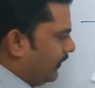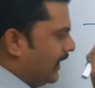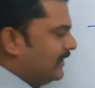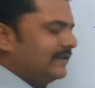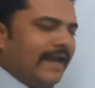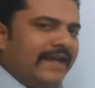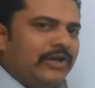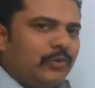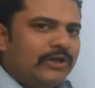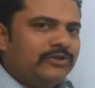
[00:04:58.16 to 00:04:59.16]
there is a
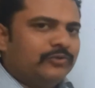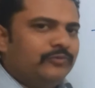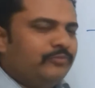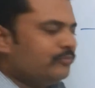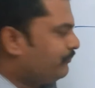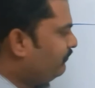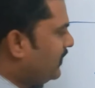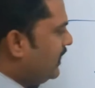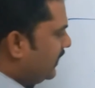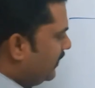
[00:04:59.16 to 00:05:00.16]
equal to?
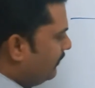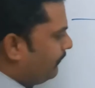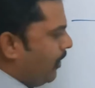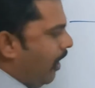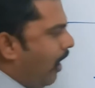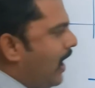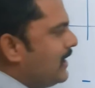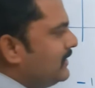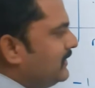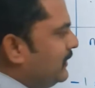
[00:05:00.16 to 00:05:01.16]
If
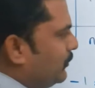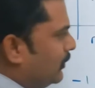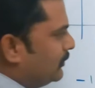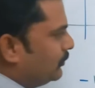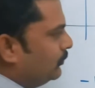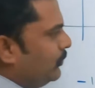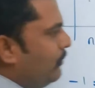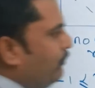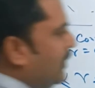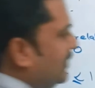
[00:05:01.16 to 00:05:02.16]
R is equal
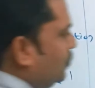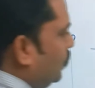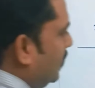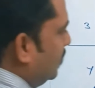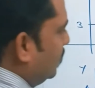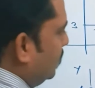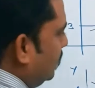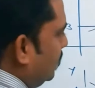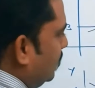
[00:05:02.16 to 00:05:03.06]
to +1,